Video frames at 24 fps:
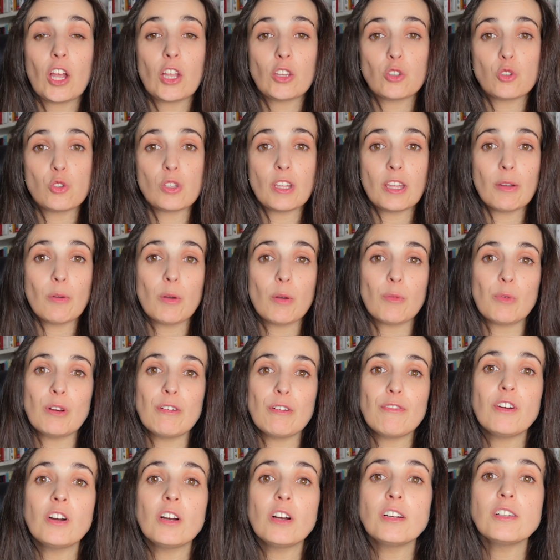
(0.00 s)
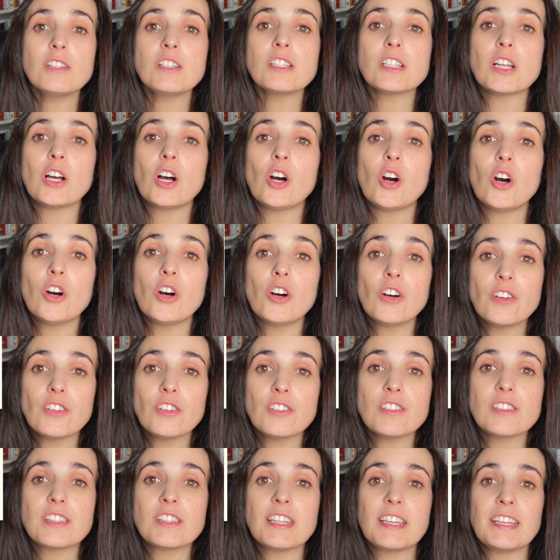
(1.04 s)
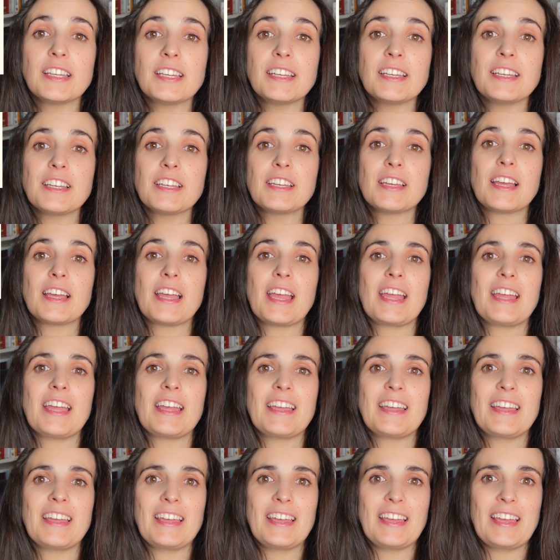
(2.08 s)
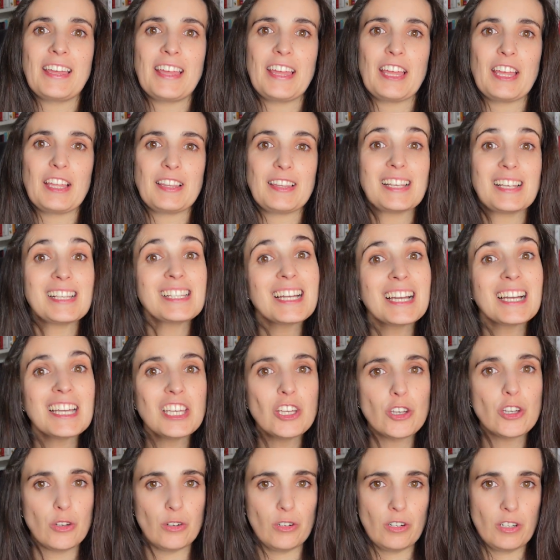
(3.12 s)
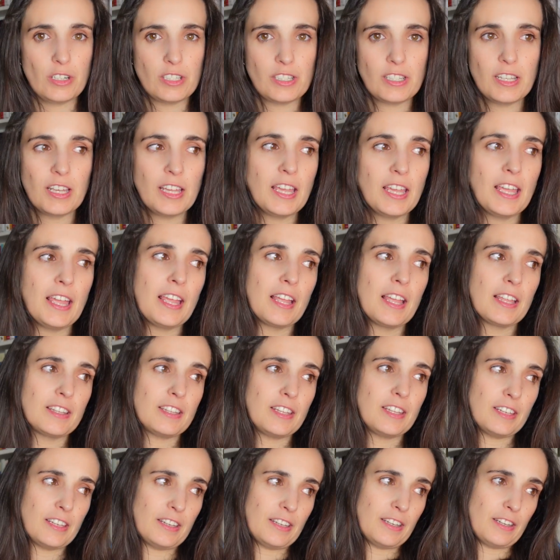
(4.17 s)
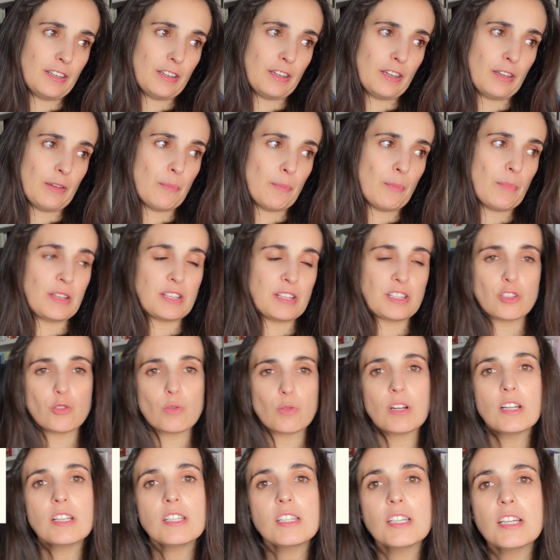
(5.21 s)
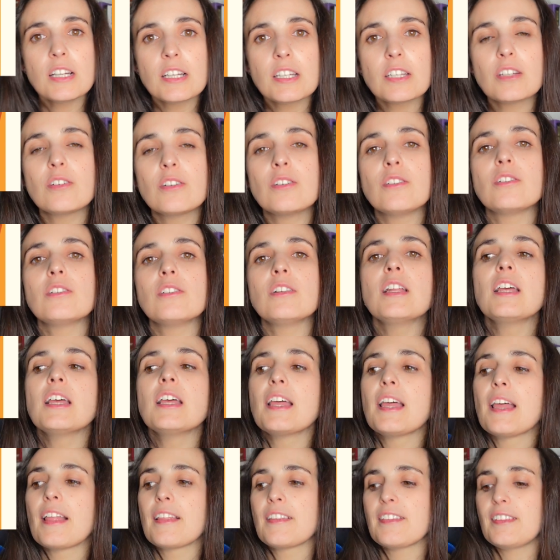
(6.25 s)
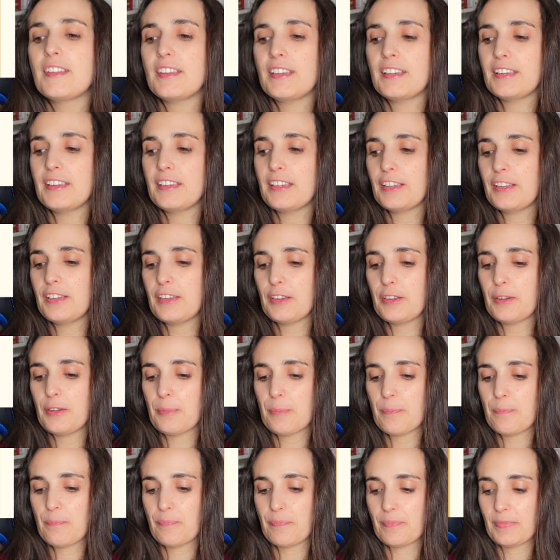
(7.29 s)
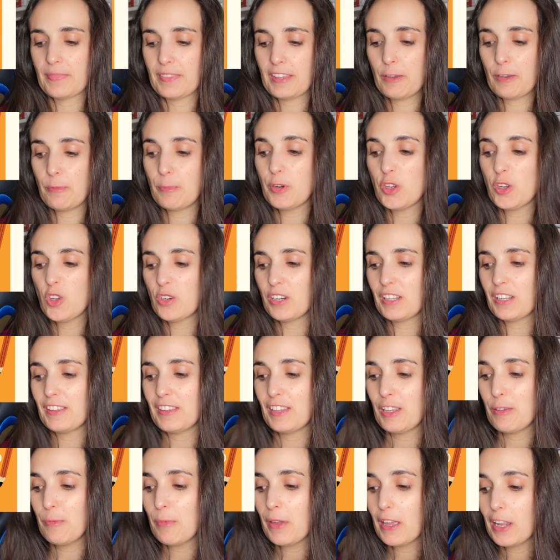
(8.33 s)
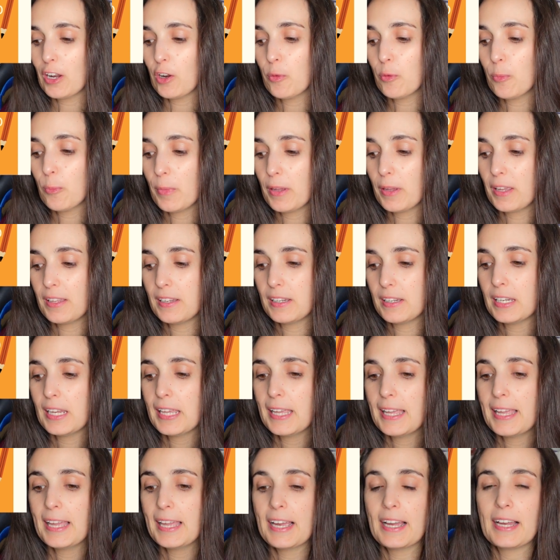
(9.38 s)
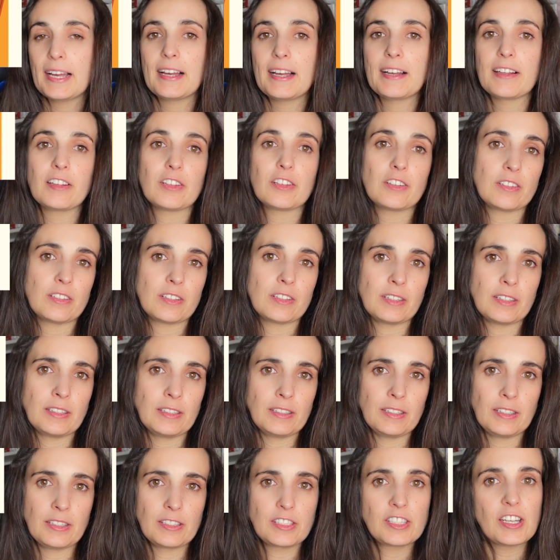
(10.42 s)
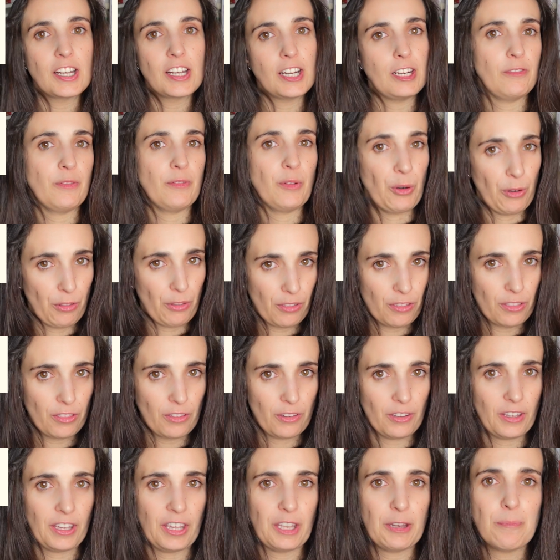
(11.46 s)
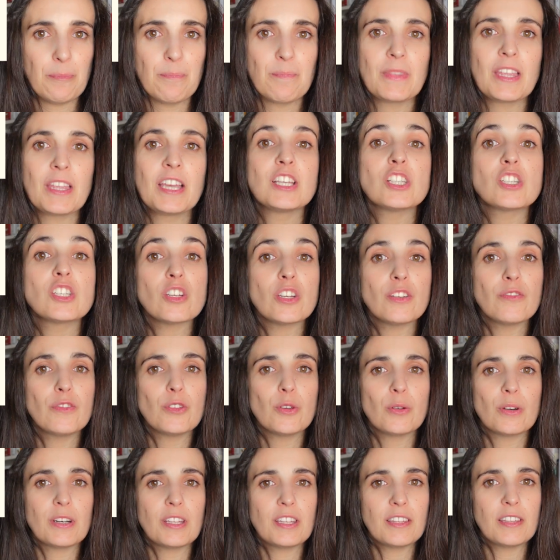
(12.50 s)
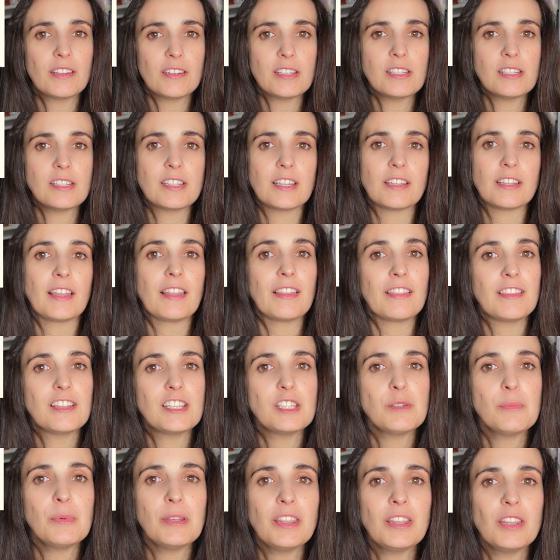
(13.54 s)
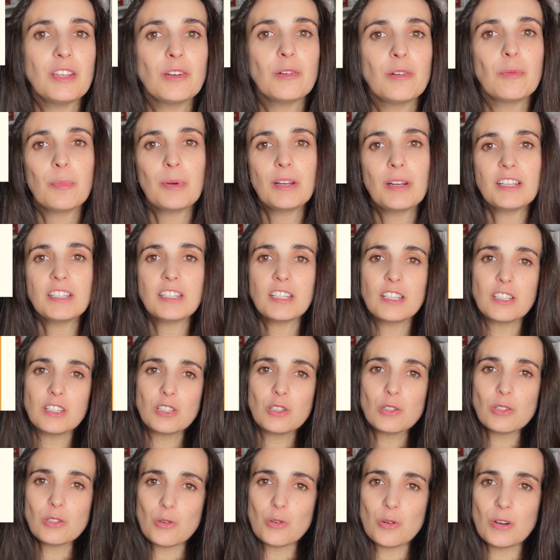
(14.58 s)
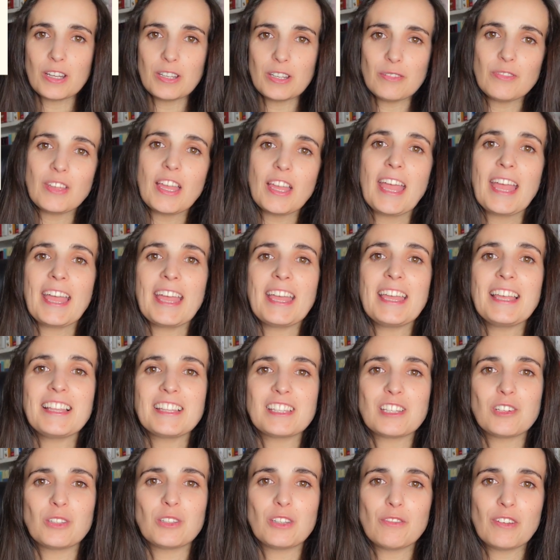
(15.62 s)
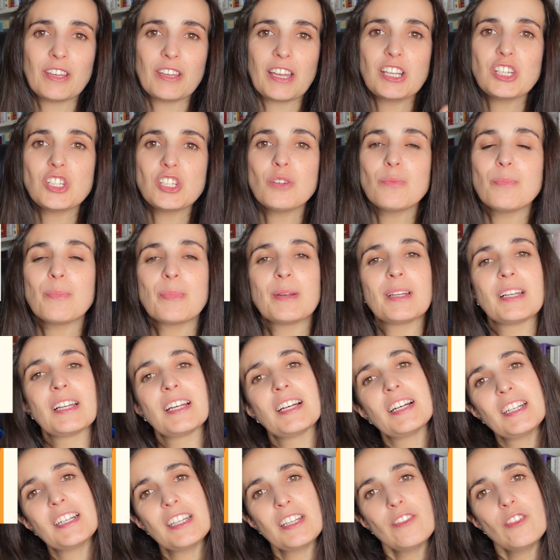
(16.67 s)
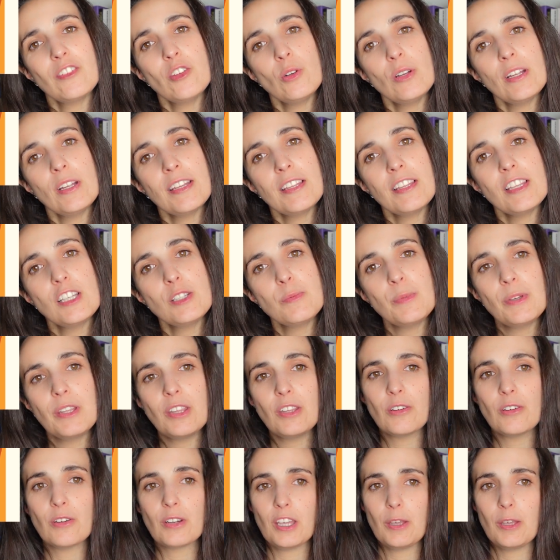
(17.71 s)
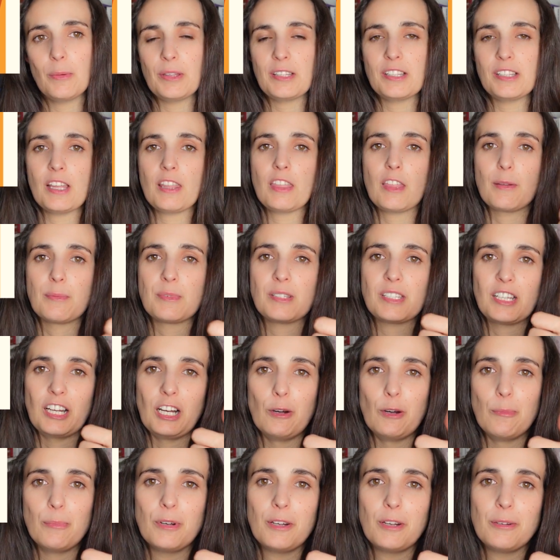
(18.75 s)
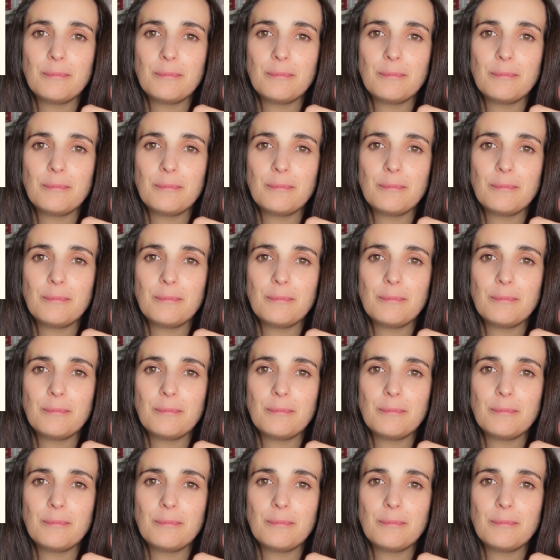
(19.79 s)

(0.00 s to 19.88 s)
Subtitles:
today we will focus on the cycles. The menstrual cycle, the embryonic development and childbirth, okay? So if you are interested in this video, please subscribe, hit the notification bell, and if you like this video, give it a thumbs up.